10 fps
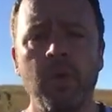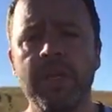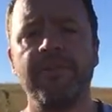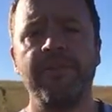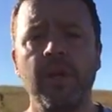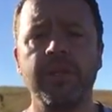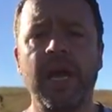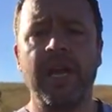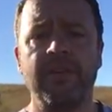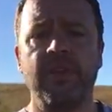or your fur
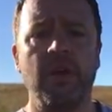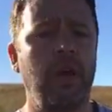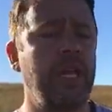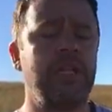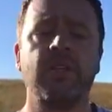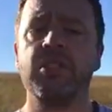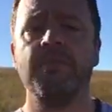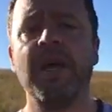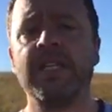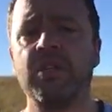dad, if you like. It
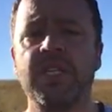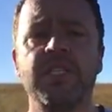doesn't matter.